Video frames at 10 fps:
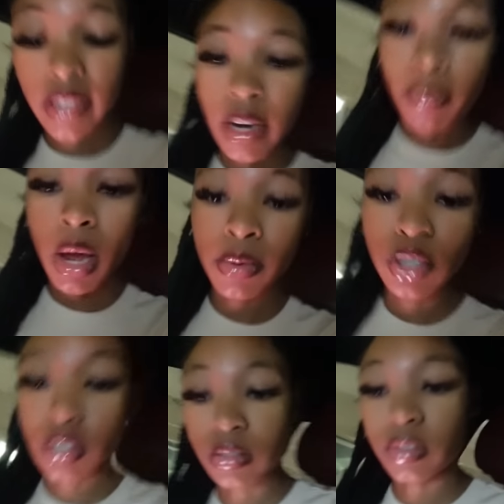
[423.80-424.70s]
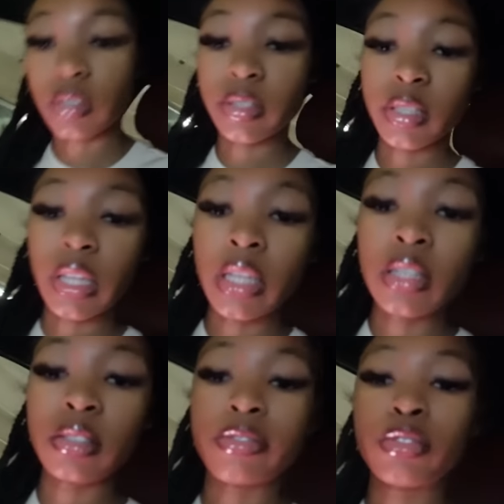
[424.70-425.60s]
and then I'm probably just going to
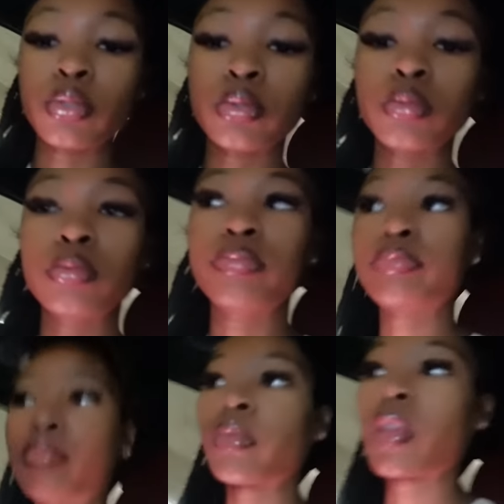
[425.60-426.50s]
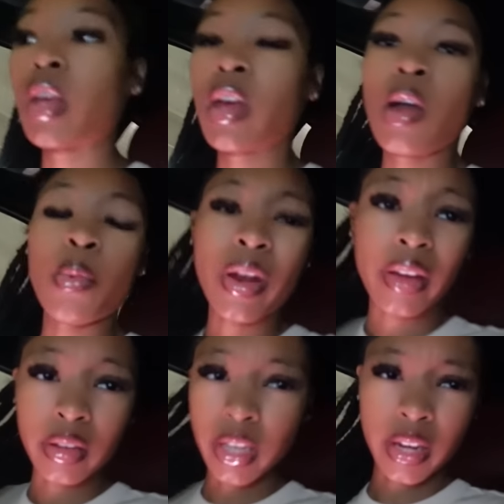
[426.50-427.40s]
eat some food when
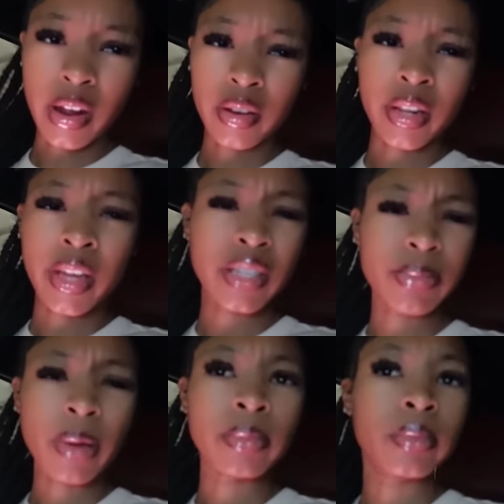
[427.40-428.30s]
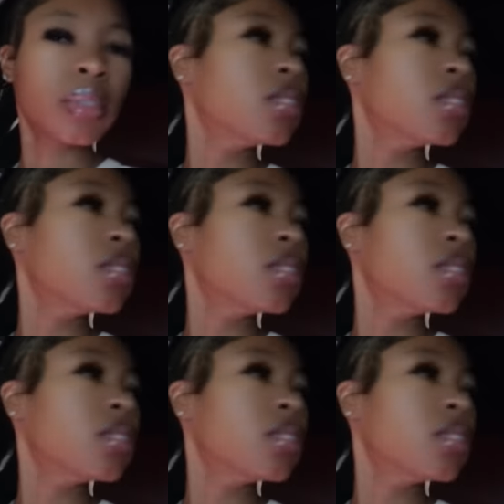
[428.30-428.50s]
I get out of class probably.